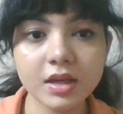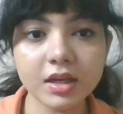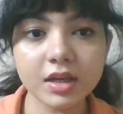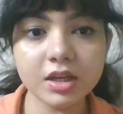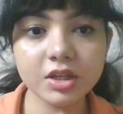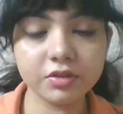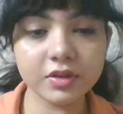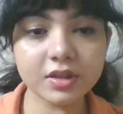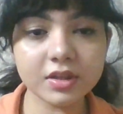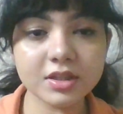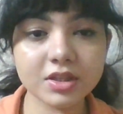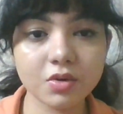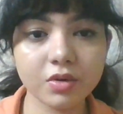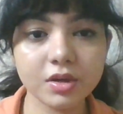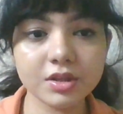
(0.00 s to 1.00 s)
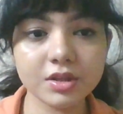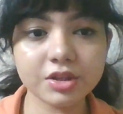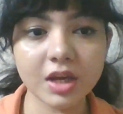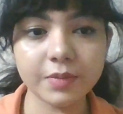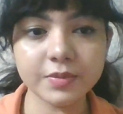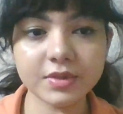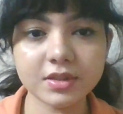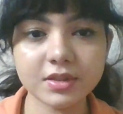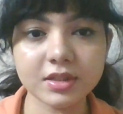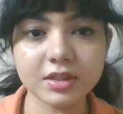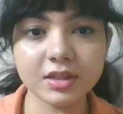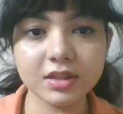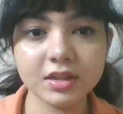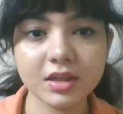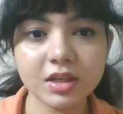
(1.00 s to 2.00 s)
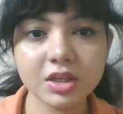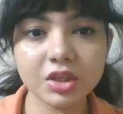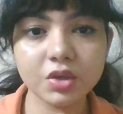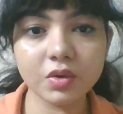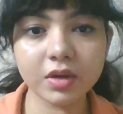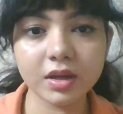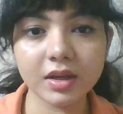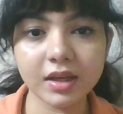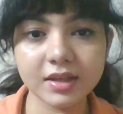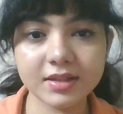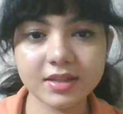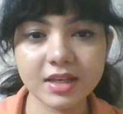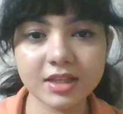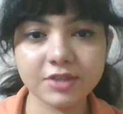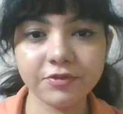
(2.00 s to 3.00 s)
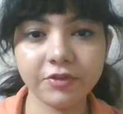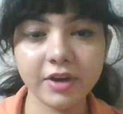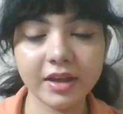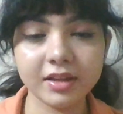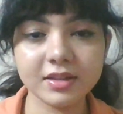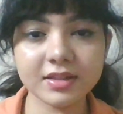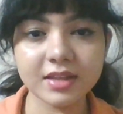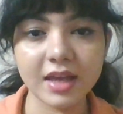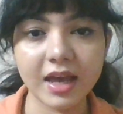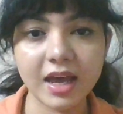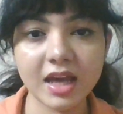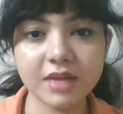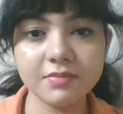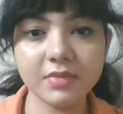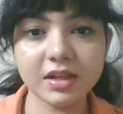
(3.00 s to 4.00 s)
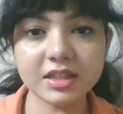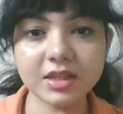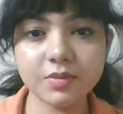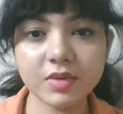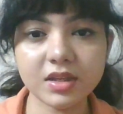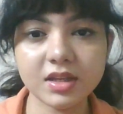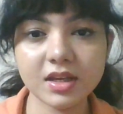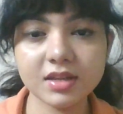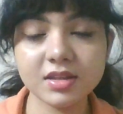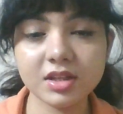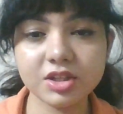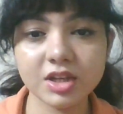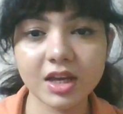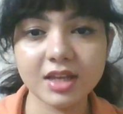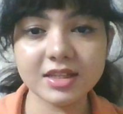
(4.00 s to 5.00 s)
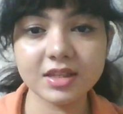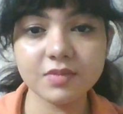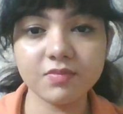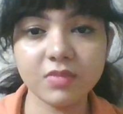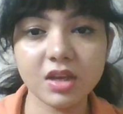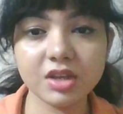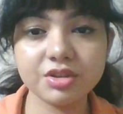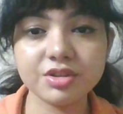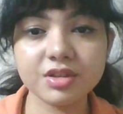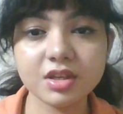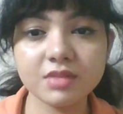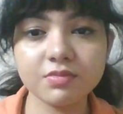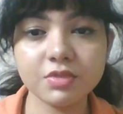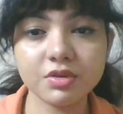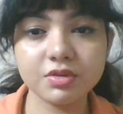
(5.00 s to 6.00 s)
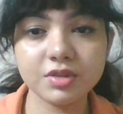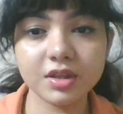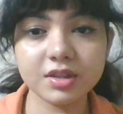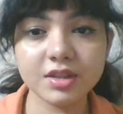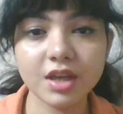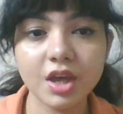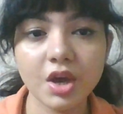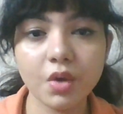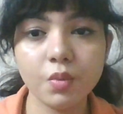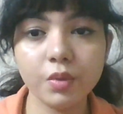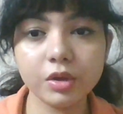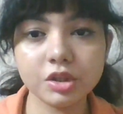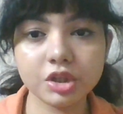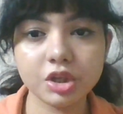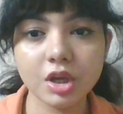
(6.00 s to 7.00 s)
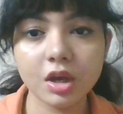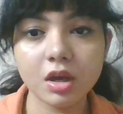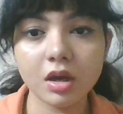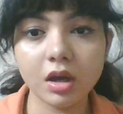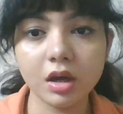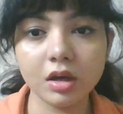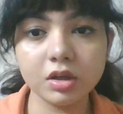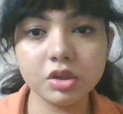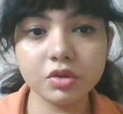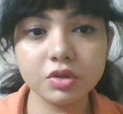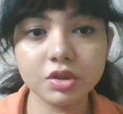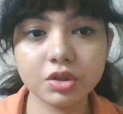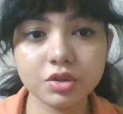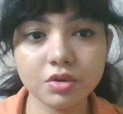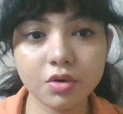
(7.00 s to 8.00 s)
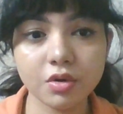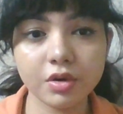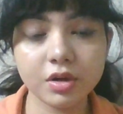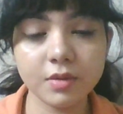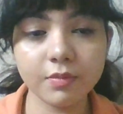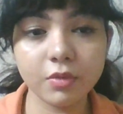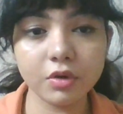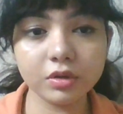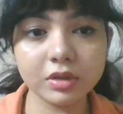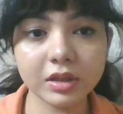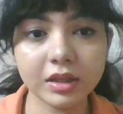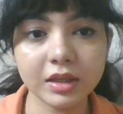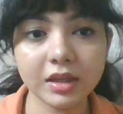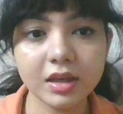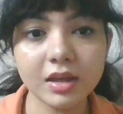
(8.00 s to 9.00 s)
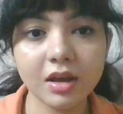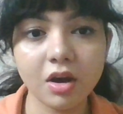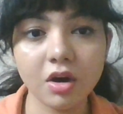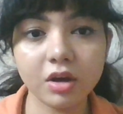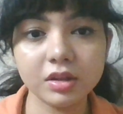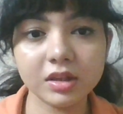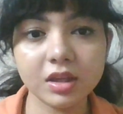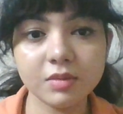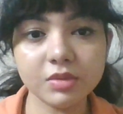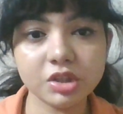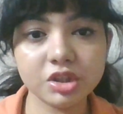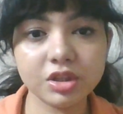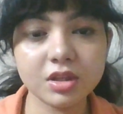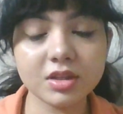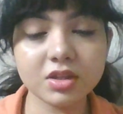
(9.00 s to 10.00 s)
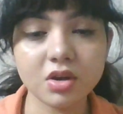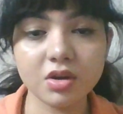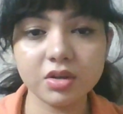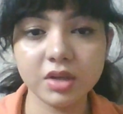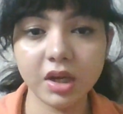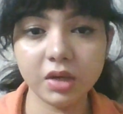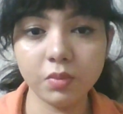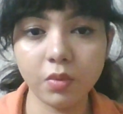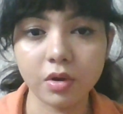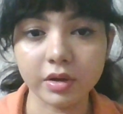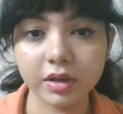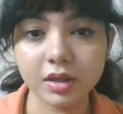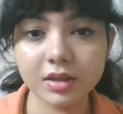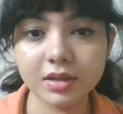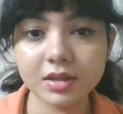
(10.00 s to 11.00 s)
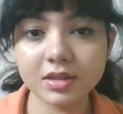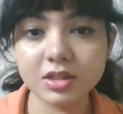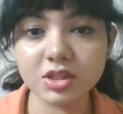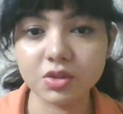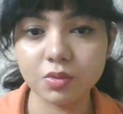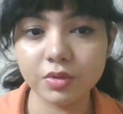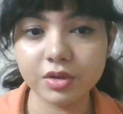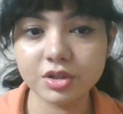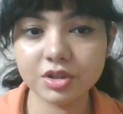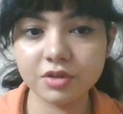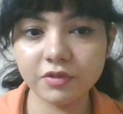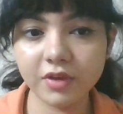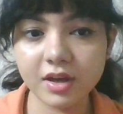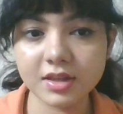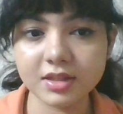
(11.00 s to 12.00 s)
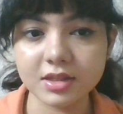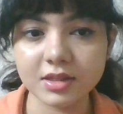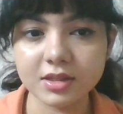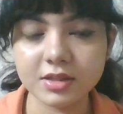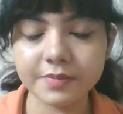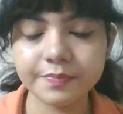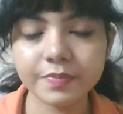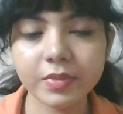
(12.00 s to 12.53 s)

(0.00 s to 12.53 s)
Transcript: Increased storage capacity, you can access files and multimedia such as images and music which you store remotely on the machines or networking and storage devices.